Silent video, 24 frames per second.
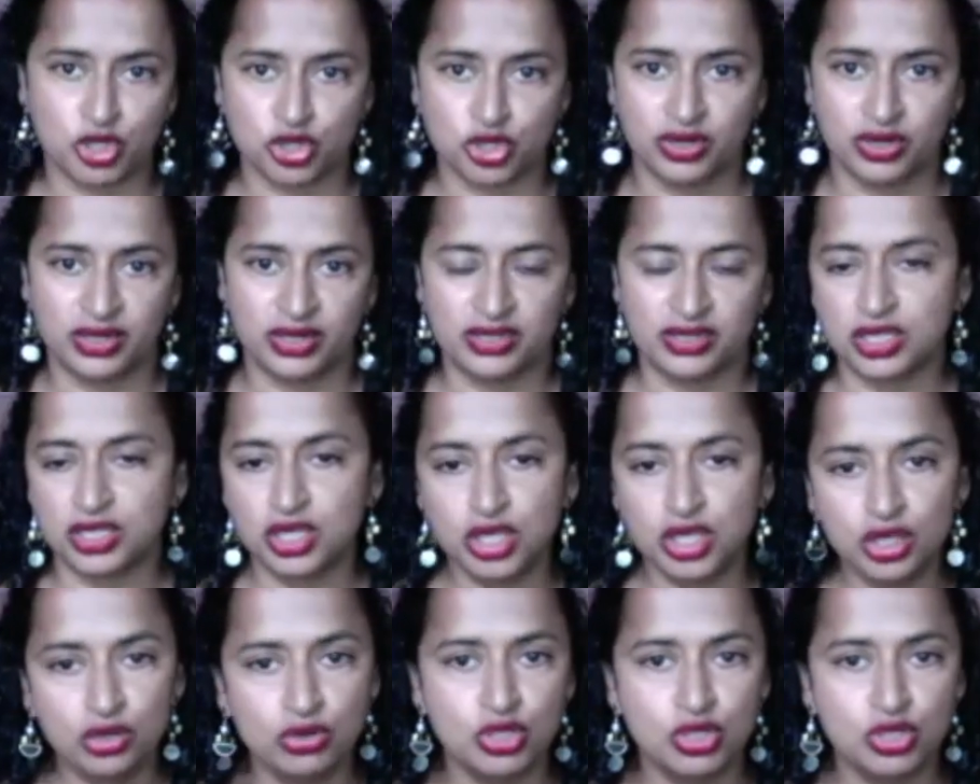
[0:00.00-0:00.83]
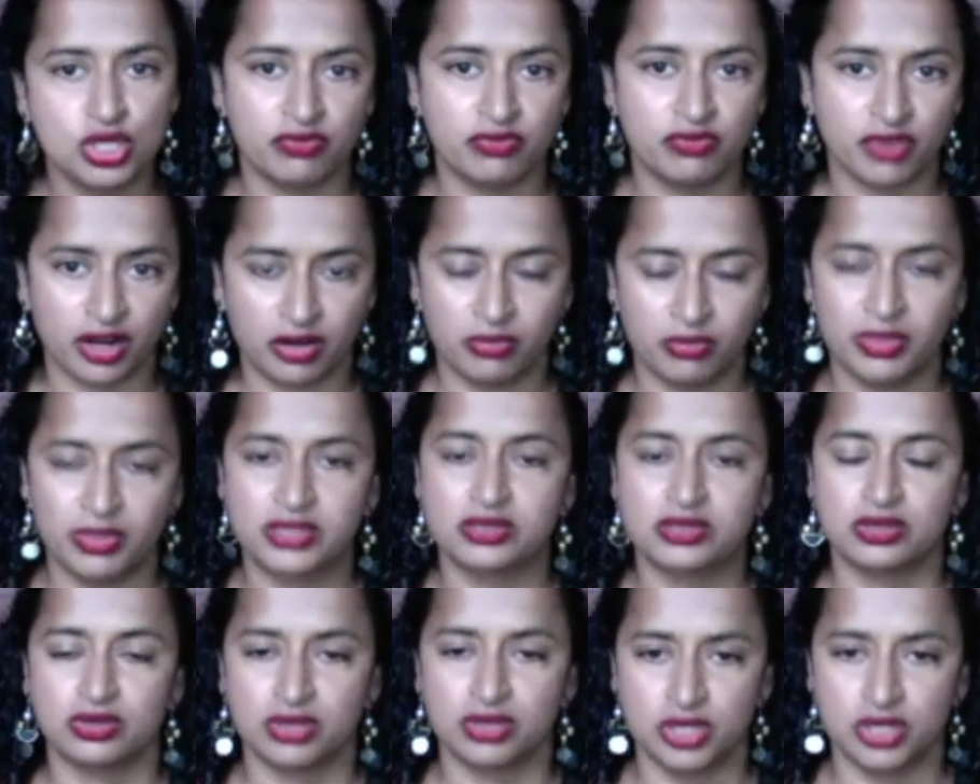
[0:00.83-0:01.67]
It is a huge environmental
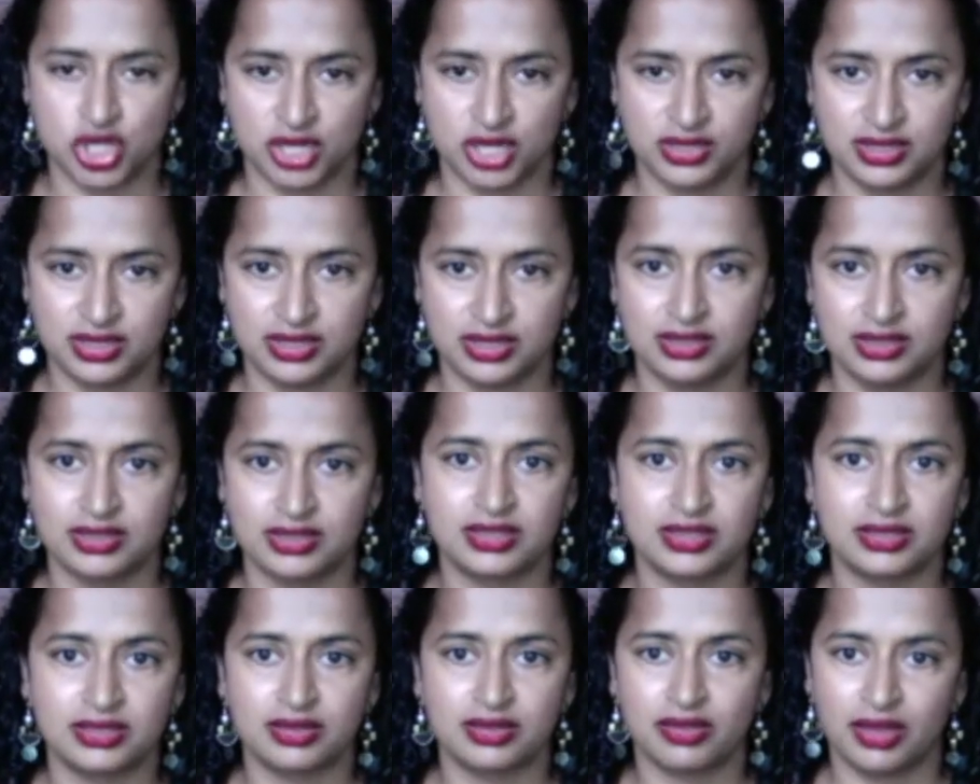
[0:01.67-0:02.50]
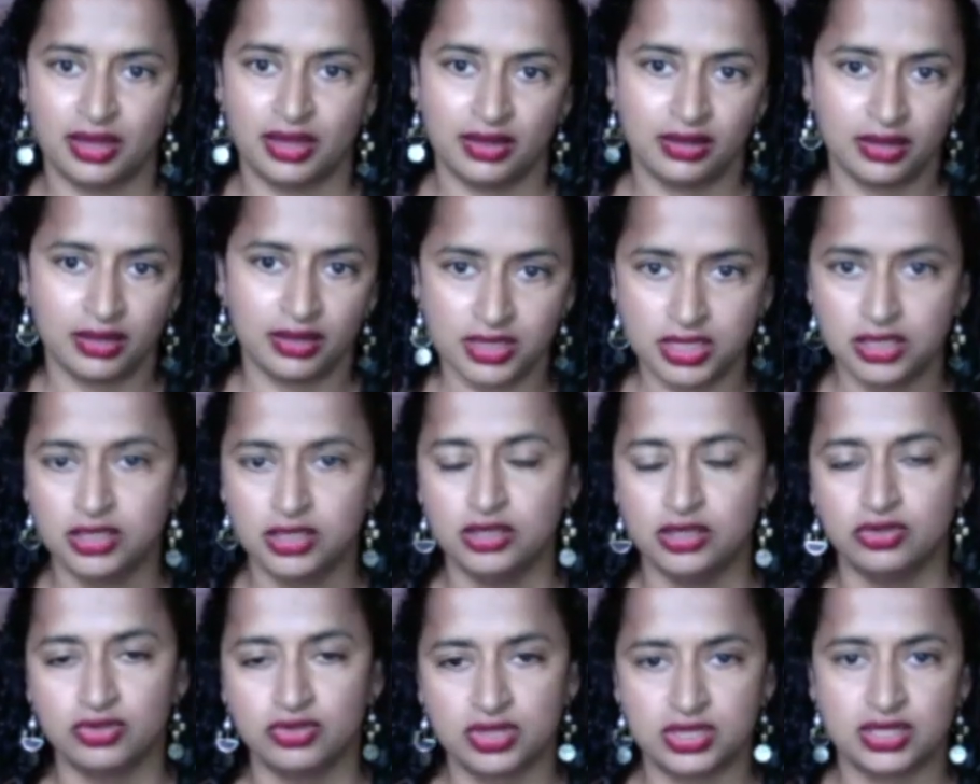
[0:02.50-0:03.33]
injustice that
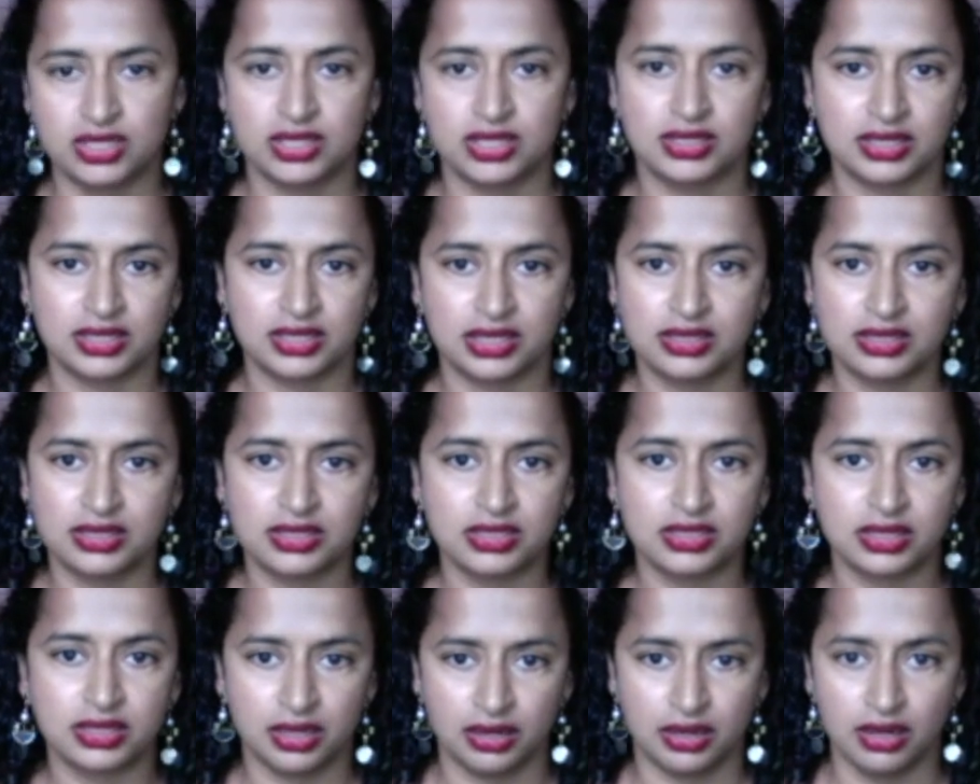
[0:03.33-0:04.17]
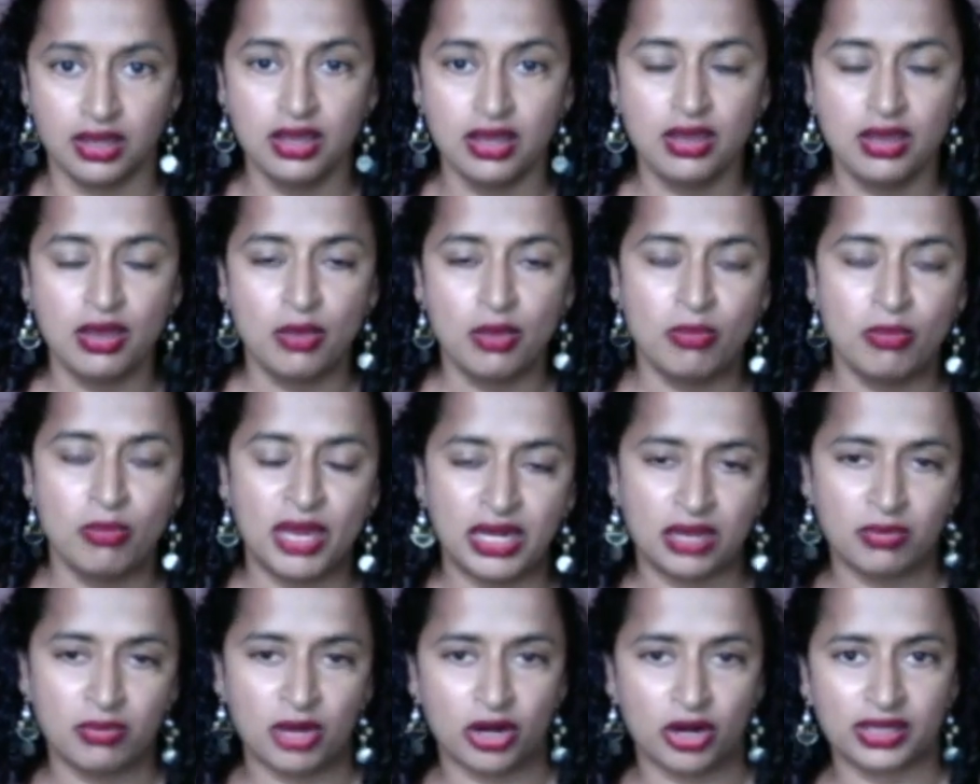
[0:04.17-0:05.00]
continues to exist in many
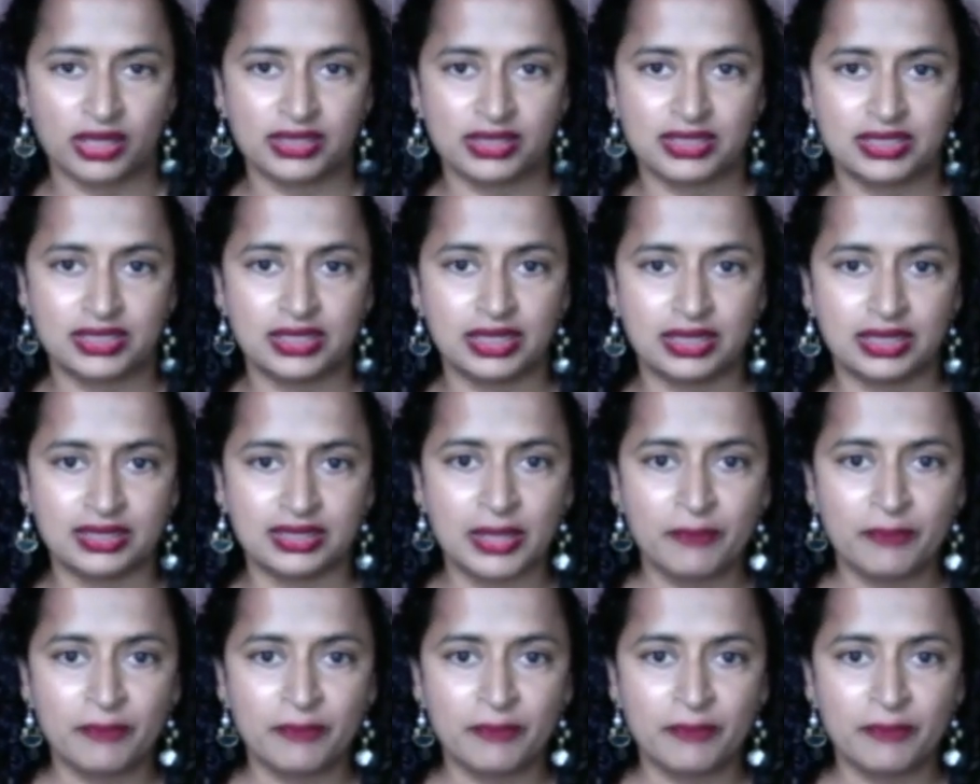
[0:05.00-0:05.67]
American cities.